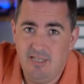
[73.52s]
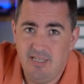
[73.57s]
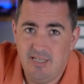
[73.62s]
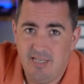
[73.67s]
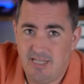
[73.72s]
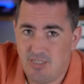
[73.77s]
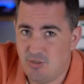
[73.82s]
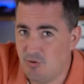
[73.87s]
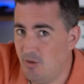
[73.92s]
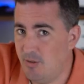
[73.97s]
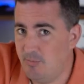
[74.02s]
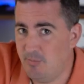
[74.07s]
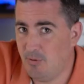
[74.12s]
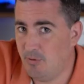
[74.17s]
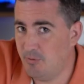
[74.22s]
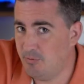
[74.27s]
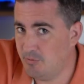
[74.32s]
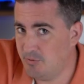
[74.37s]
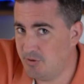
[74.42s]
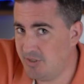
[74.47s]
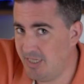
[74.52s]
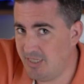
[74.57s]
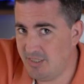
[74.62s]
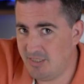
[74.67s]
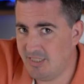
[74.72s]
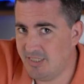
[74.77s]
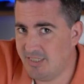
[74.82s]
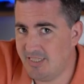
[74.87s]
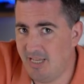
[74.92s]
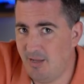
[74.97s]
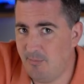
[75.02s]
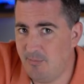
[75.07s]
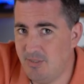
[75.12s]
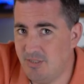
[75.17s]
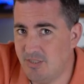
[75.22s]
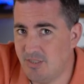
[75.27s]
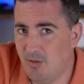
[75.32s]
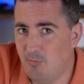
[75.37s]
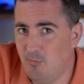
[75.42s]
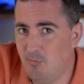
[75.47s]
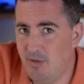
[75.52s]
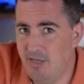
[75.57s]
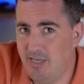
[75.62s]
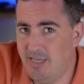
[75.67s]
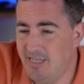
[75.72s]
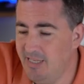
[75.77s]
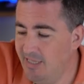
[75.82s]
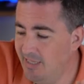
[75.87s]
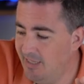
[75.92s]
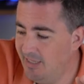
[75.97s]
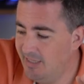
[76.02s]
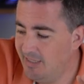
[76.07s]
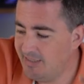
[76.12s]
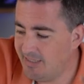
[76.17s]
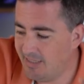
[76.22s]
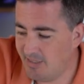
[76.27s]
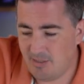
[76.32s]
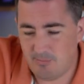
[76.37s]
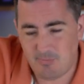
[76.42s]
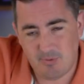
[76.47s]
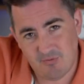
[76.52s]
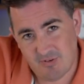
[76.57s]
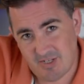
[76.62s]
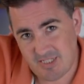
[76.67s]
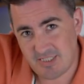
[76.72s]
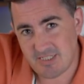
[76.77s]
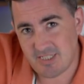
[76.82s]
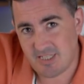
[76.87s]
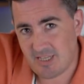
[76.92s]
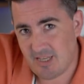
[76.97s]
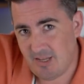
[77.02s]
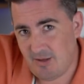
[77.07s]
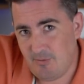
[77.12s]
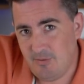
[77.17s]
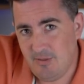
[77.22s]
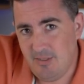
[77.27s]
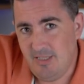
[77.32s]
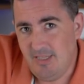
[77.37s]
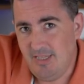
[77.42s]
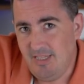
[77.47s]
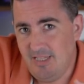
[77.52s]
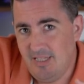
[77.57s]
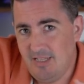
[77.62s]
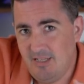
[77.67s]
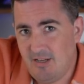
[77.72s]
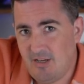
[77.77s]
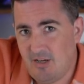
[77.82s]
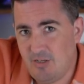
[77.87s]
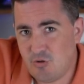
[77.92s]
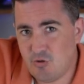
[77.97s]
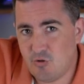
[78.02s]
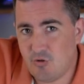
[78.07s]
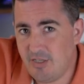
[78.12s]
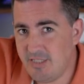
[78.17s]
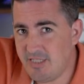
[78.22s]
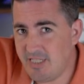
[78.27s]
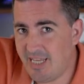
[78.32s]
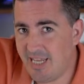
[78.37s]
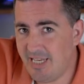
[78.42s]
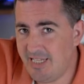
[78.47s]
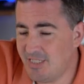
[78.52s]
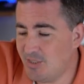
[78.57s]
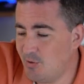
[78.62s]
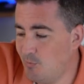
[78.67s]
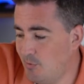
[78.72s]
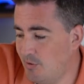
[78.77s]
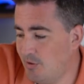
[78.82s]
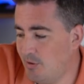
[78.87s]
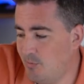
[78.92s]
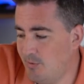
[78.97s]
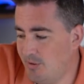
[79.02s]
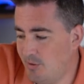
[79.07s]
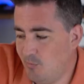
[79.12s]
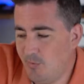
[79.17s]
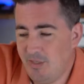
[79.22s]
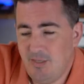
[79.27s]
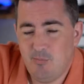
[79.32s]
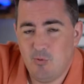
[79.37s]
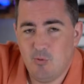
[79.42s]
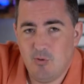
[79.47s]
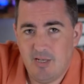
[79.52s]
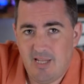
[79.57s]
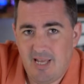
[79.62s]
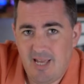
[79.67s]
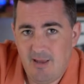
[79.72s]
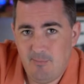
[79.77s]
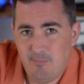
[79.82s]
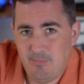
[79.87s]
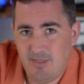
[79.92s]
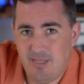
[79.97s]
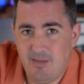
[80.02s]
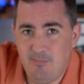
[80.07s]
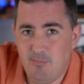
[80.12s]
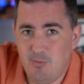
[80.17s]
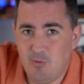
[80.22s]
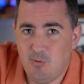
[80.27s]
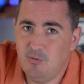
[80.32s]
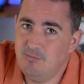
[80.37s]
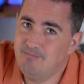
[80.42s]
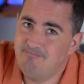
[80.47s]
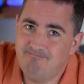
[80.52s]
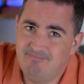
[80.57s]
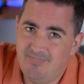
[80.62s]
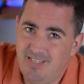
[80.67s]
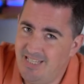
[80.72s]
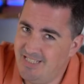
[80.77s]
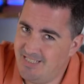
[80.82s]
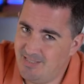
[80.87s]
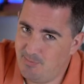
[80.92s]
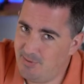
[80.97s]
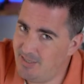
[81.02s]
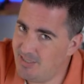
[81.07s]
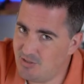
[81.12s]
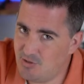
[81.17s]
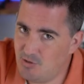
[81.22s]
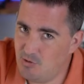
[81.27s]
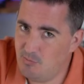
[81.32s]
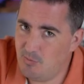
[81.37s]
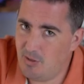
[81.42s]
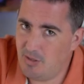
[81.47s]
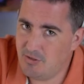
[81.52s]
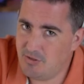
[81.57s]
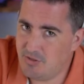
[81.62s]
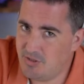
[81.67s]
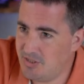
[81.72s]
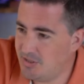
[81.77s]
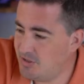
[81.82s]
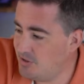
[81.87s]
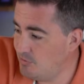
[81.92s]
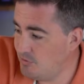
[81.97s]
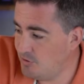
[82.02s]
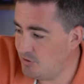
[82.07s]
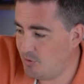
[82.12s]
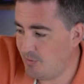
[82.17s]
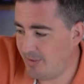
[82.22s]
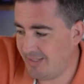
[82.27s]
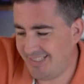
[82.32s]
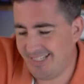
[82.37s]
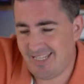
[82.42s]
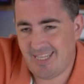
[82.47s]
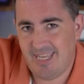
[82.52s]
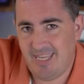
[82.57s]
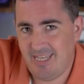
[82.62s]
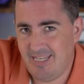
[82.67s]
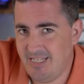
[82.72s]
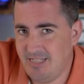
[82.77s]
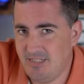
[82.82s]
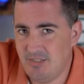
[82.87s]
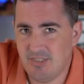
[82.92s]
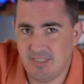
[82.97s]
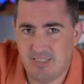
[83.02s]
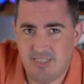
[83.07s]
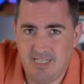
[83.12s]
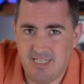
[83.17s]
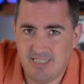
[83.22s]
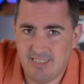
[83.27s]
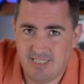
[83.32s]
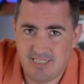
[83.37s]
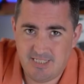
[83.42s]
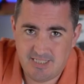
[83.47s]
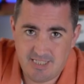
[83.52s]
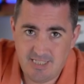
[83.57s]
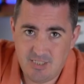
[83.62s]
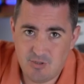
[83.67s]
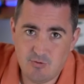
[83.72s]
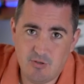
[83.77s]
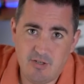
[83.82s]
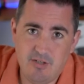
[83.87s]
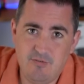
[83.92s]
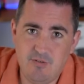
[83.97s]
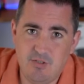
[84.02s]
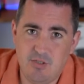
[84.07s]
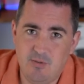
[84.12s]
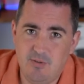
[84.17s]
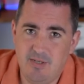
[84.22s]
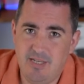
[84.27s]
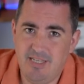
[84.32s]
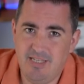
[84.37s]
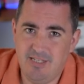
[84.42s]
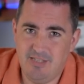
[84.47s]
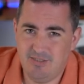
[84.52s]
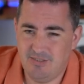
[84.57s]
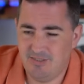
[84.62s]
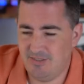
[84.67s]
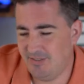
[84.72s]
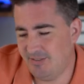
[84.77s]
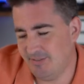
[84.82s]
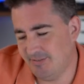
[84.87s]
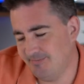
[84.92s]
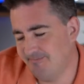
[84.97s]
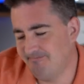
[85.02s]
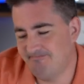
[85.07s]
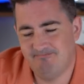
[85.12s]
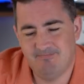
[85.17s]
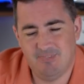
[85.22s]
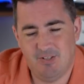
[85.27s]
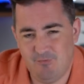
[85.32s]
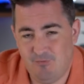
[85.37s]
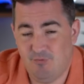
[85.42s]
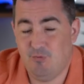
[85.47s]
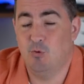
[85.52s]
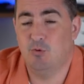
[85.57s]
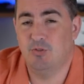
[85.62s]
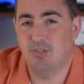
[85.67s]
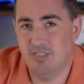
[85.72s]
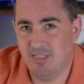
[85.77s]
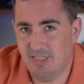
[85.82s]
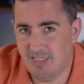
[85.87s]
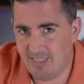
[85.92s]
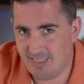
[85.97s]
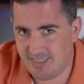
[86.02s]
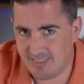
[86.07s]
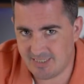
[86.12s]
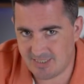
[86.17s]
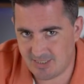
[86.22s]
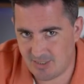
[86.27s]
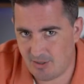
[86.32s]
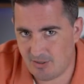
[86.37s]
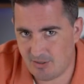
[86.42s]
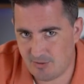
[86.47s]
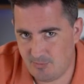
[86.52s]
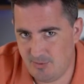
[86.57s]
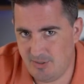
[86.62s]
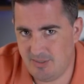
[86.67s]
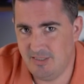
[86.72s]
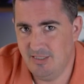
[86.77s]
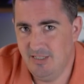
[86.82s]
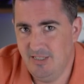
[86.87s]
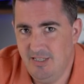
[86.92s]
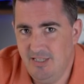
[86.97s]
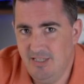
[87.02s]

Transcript: a tripod or change the setup in some way, then I'd be ready to go. I tried to get it to work with the Weeble Lab gimbal. It's a bit too much. As soon as you add the cage and the SSD drive to it, you're unfortunately stuck with